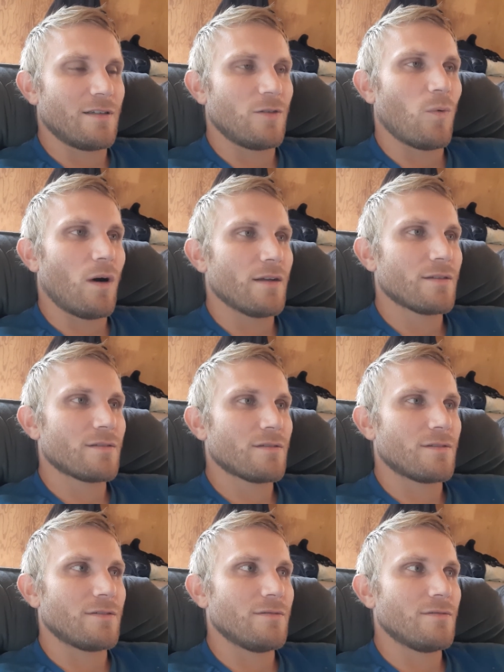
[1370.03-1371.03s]
You want
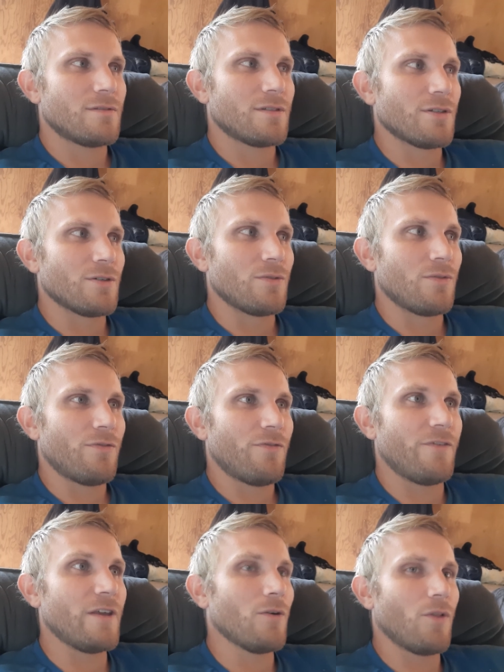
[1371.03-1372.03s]
to
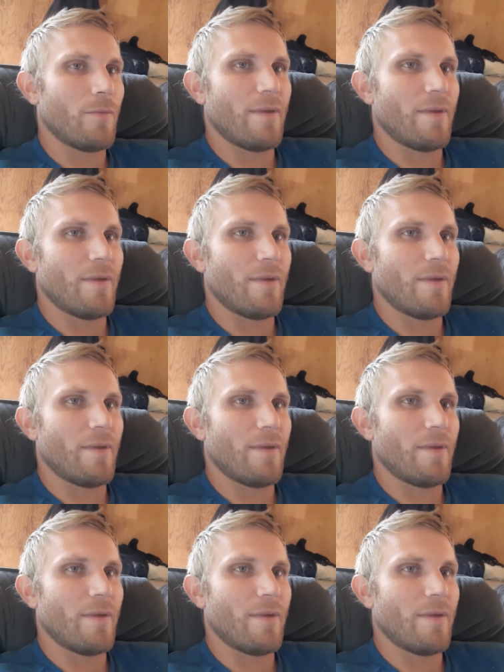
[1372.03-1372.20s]
feel the